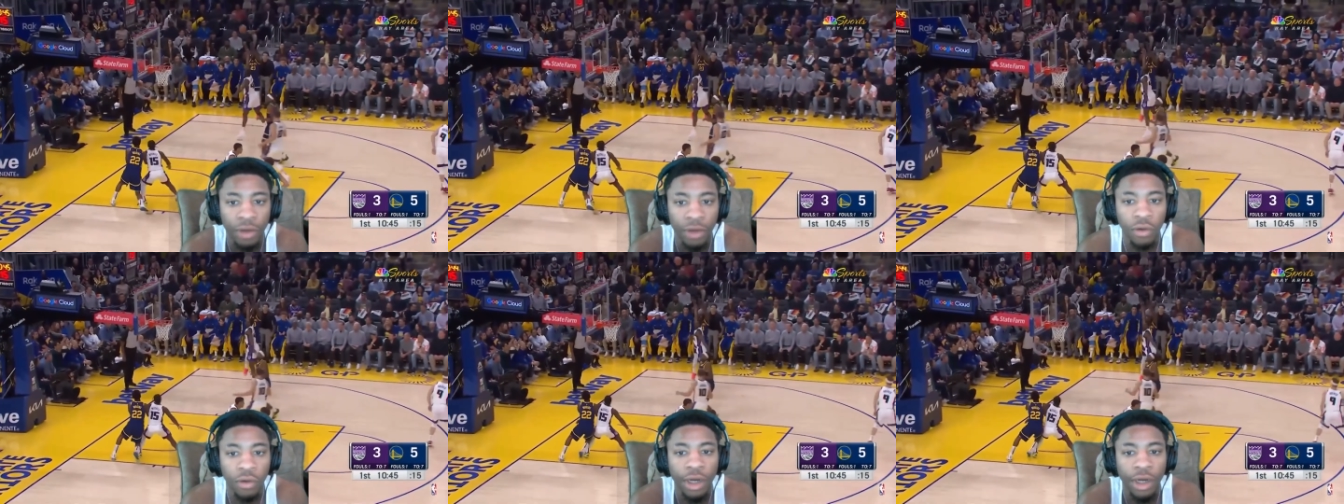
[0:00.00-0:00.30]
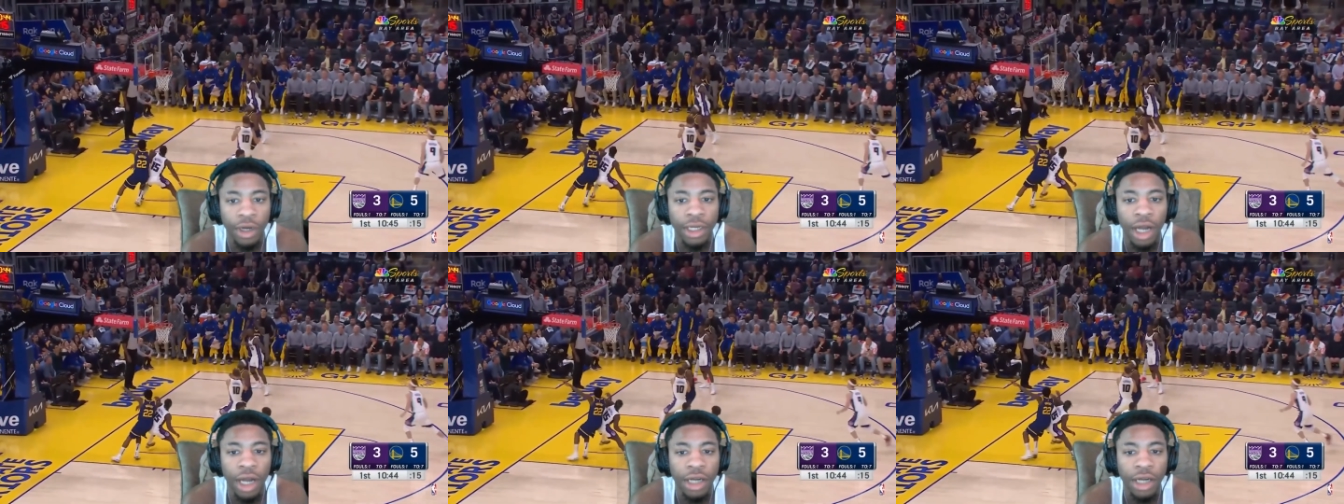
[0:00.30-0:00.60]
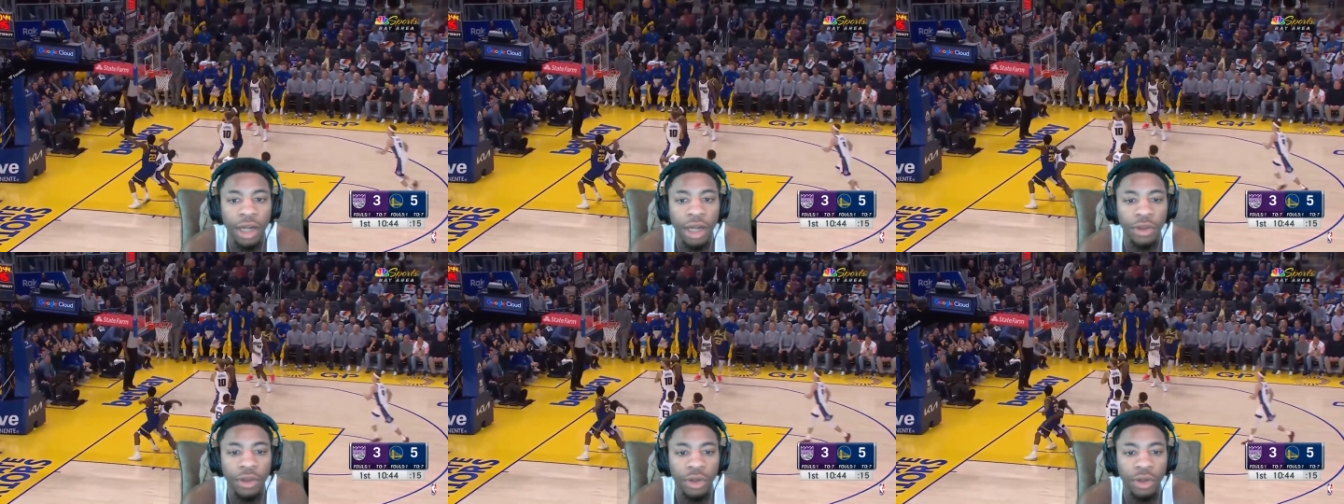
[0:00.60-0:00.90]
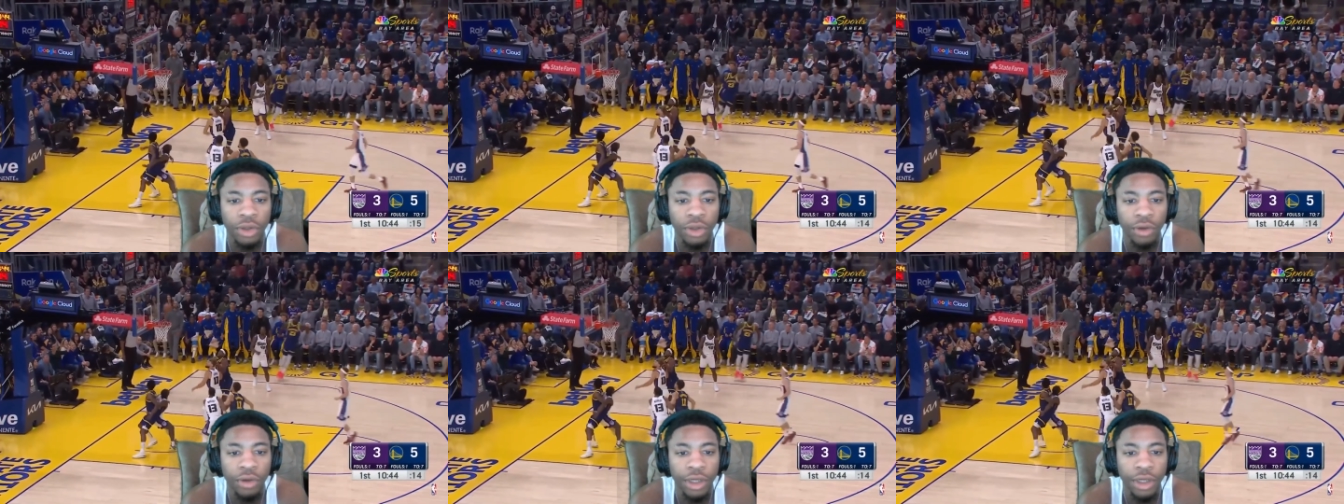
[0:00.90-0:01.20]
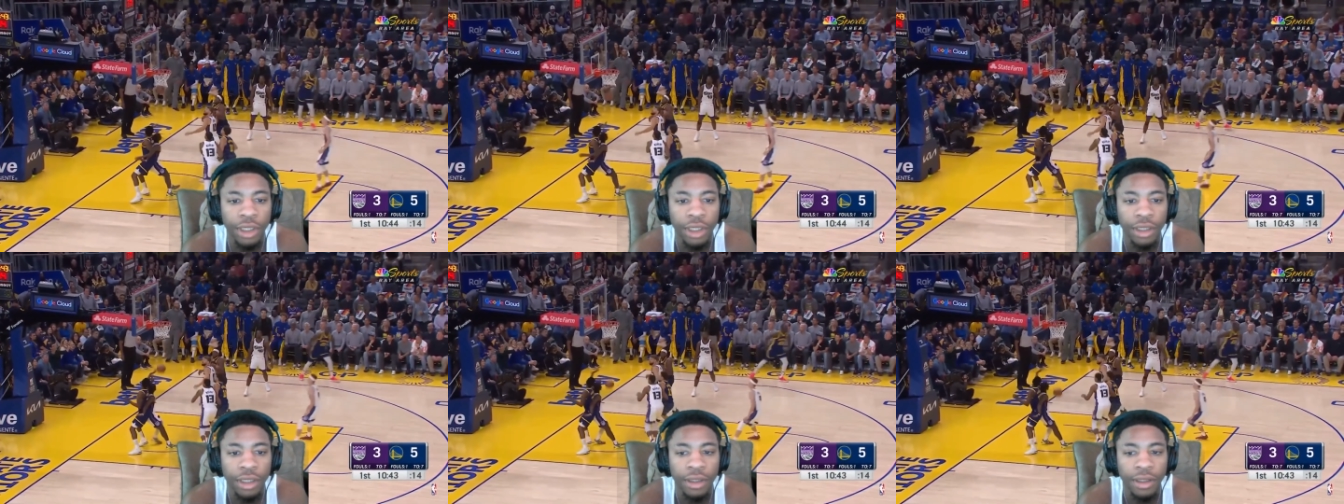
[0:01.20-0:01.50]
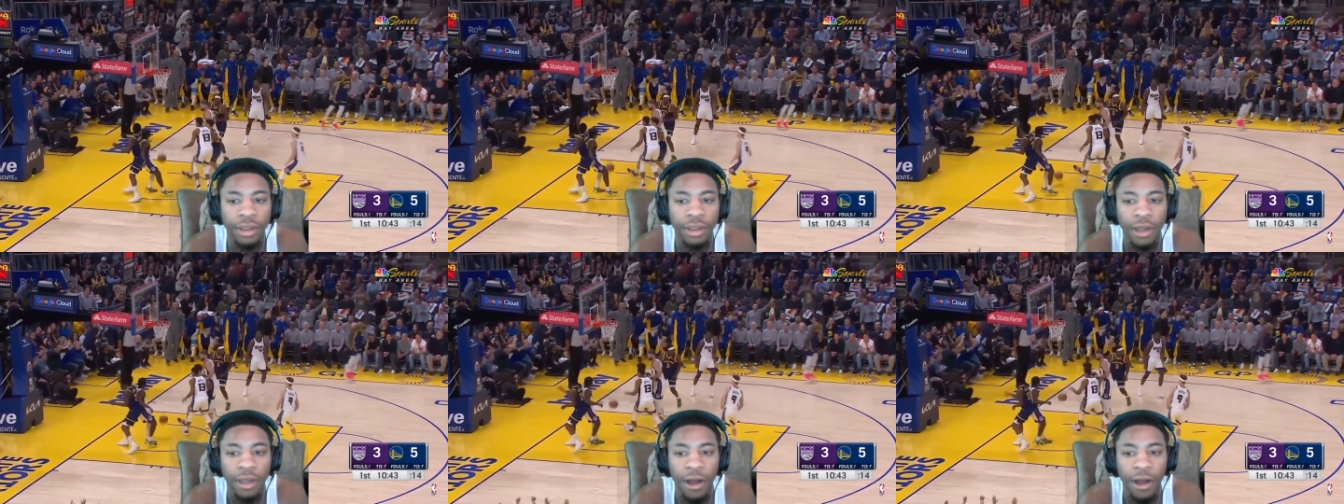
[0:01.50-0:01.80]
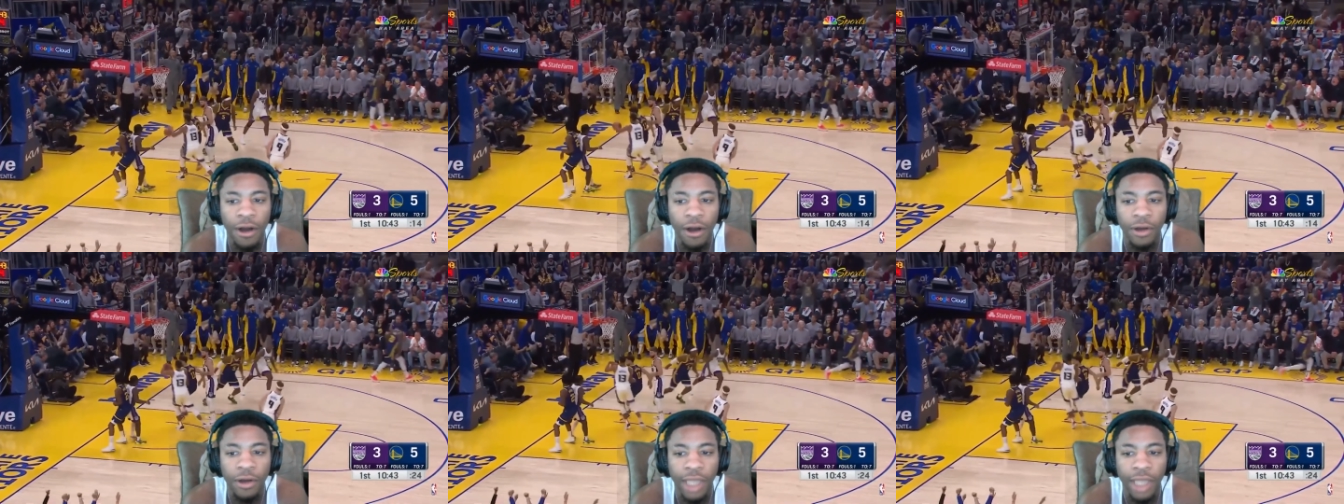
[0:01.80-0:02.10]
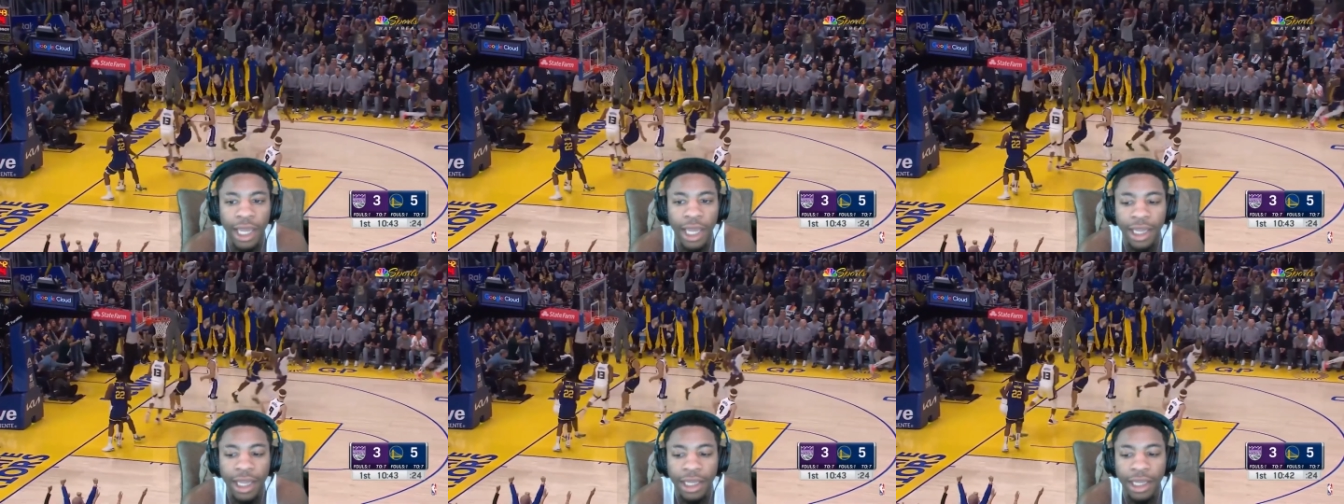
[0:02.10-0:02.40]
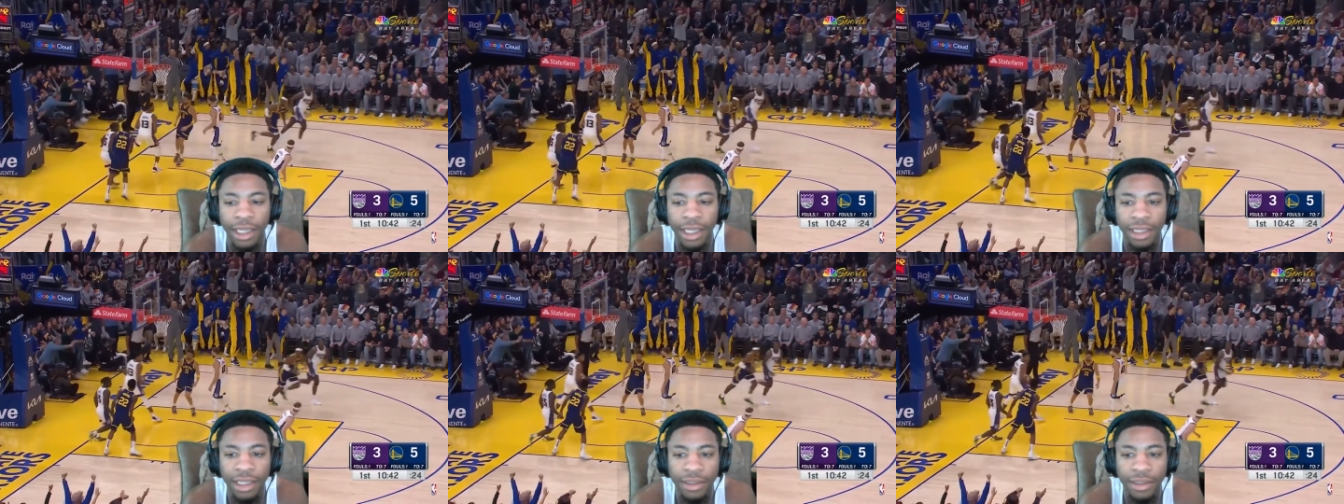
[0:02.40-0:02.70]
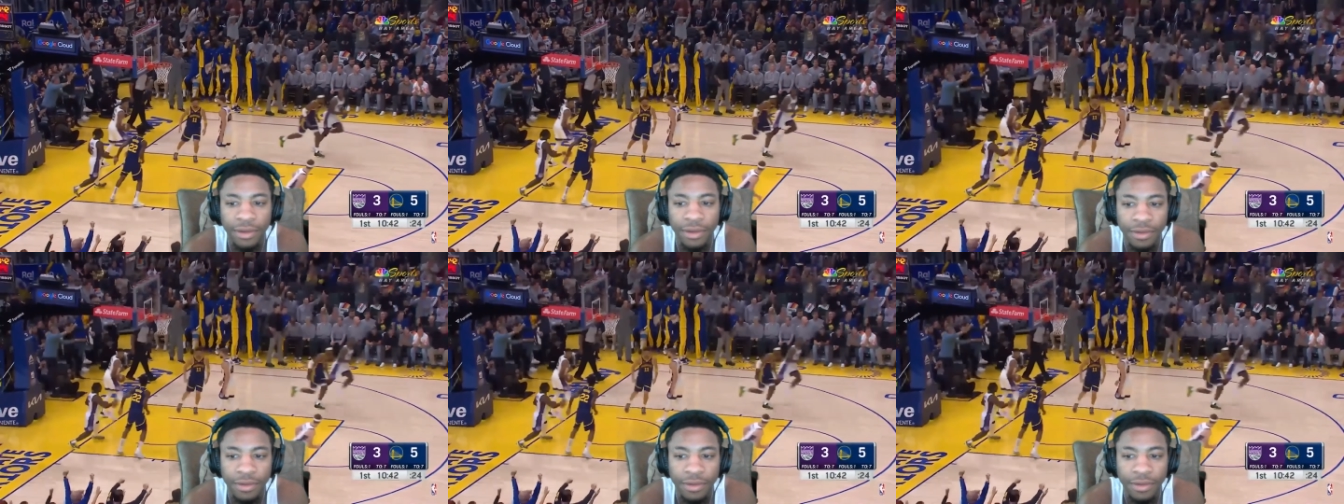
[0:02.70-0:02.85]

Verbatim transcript: Green another three. Okay.